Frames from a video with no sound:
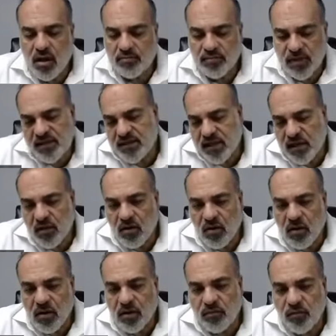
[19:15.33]
Let's take a
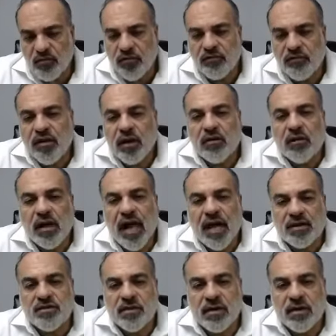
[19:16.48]
car, a moving vehicle
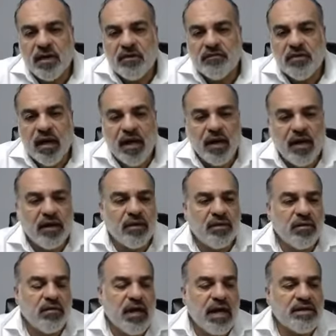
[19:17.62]
accident, MVA, you
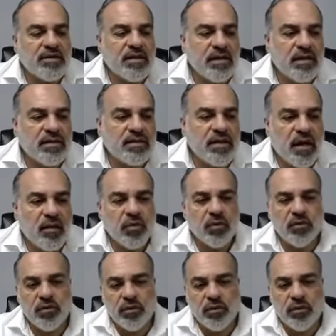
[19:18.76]
know, as an example.